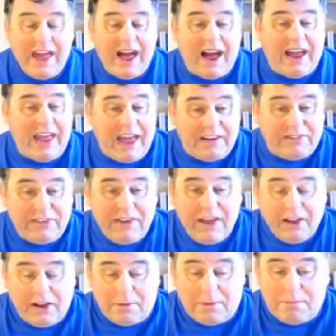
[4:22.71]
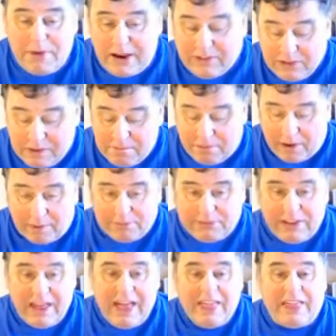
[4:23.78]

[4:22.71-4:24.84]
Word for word: I have compression pumps